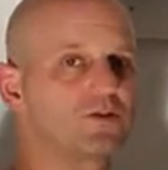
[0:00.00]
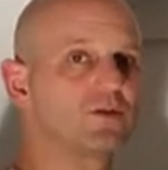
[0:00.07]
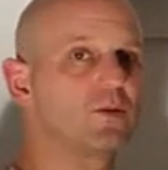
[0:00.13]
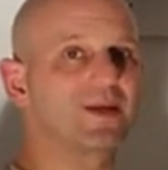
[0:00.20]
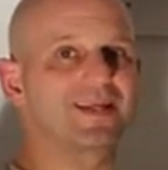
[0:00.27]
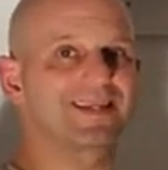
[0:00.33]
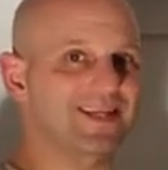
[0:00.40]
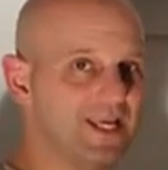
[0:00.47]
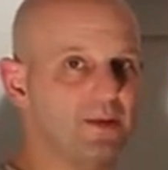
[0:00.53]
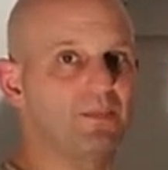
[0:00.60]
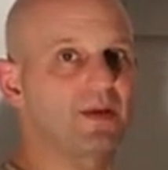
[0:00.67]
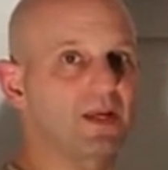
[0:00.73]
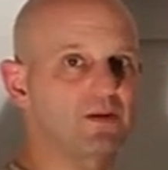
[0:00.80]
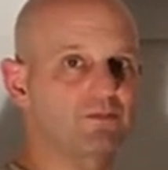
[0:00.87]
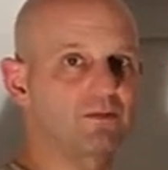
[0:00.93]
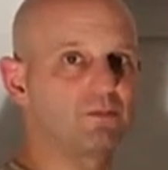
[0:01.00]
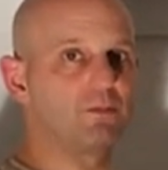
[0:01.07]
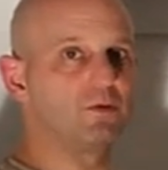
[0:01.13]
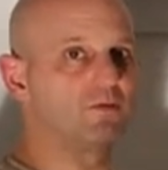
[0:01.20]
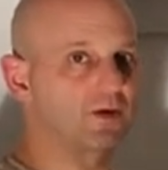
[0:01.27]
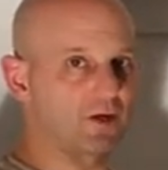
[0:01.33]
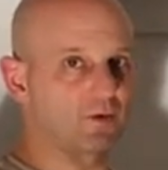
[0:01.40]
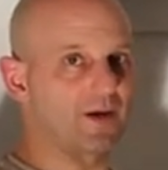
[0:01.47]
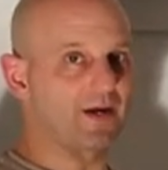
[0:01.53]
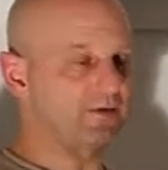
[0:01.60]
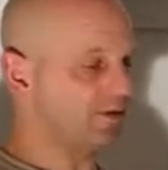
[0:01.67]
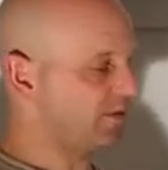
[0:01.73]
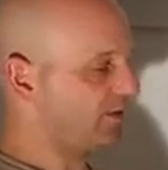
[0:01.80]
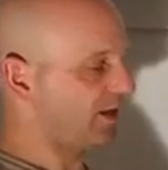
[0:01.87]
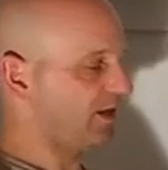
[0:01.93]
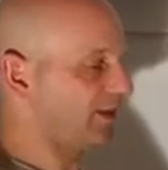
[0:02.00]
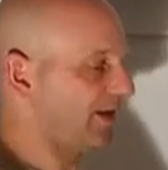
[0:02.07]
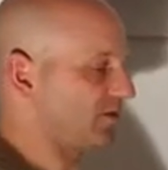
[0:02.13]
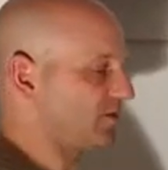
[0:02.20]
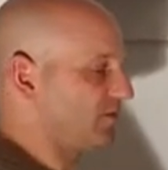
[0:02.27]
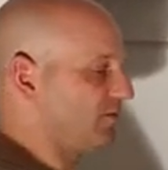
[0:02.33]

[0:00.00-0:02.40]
it's doing is keeping it from moving around and that's